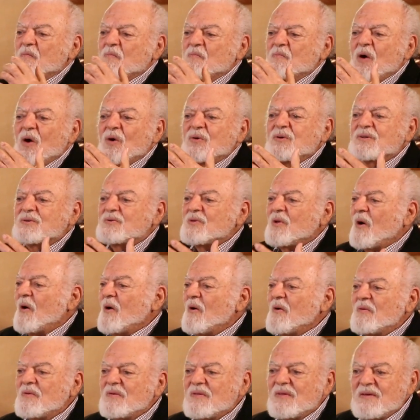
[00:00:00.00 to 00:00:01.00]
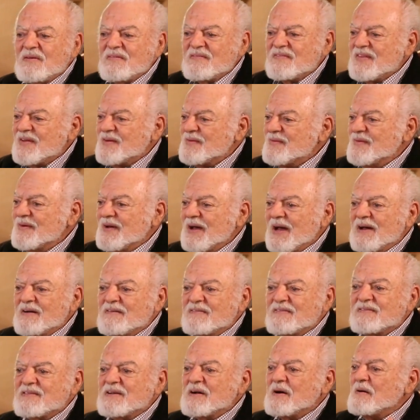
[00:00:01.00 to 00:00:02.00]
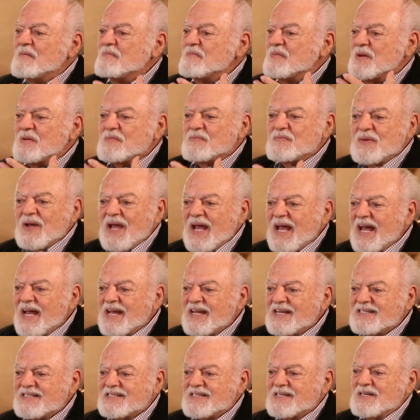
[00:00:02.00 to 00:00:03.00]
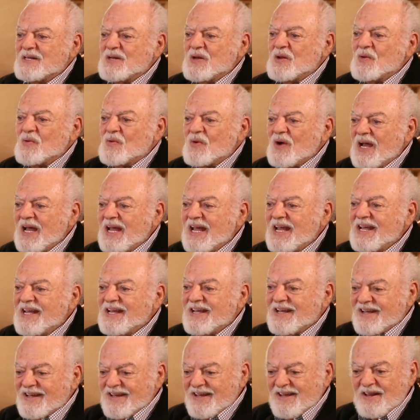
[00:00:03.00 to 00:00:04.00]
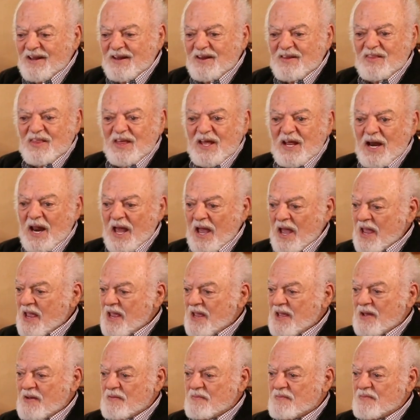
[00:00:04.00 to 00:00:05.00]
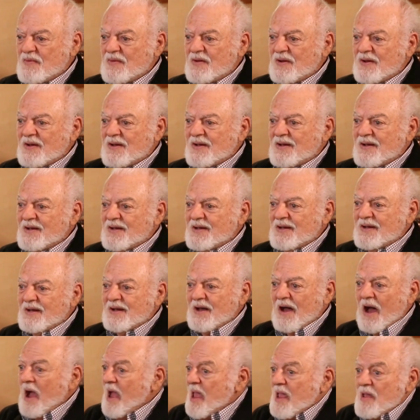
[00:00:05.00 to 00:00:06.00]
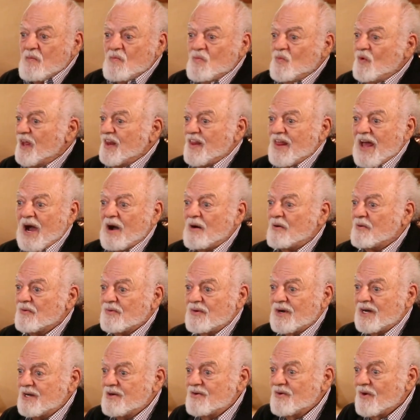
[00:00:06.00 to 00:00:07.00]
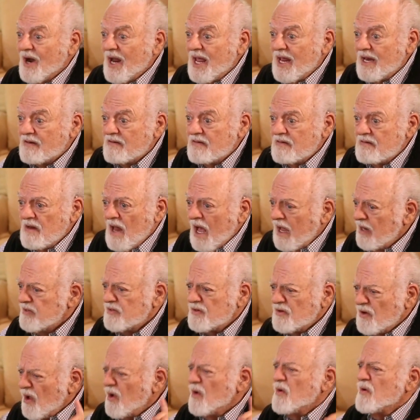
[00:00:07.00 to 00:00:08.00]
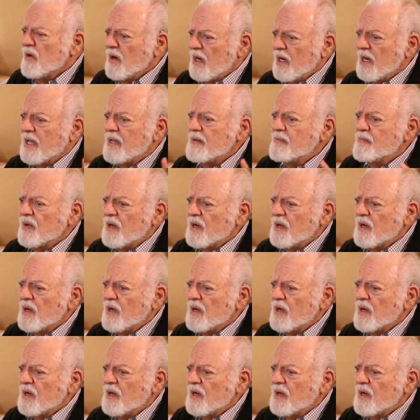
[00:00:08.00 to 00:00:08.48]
most all of them have come to pass in a way that I am without regret. Not totally,